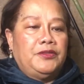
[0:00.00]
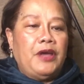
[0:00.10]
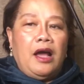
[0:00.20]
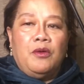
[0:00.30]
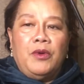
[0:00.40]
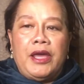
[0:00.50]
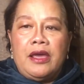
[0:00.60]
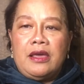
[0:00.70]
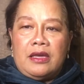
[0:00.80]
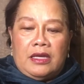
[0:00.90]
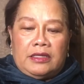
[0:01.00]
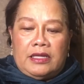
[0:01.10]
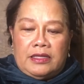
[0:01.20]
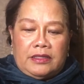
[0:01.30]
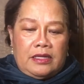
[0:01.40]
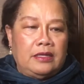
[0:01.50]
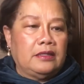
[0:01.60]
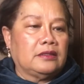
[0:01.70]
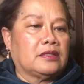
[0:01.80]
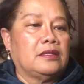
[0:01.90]
that way it
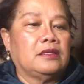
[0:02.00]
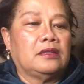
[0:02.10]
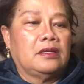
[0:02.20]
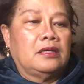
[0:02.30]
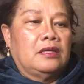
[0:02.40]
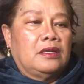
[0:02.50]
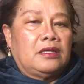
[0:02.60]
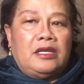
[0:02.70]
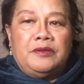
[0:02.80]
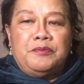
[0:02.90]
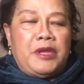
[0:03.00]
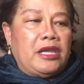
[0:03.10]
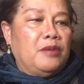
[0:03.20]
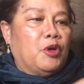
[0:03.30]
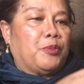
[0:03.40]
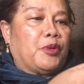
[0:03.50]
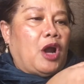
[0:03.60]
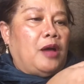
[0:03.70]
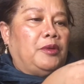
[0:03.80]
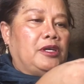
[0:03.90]
doesn't give me any more
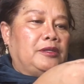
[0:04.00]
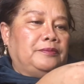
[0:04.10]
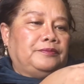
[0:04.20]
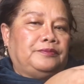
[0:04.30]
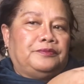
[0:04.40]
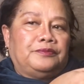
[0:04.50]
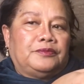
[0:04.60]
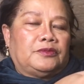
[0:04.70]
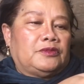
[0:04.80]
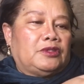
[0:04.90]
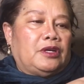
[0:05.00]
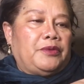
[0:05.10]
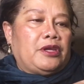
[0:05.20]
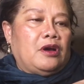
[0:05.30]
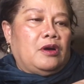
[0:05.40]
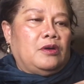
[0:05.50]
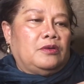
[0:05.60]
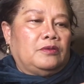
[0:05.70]
problem. There we go.